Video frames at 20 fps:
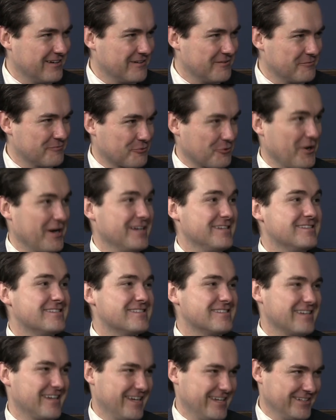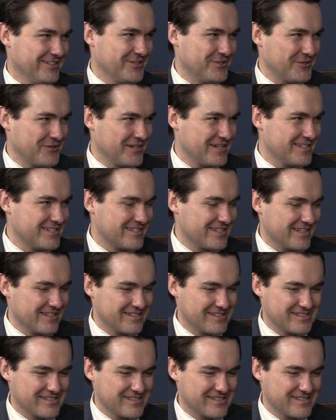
price increases.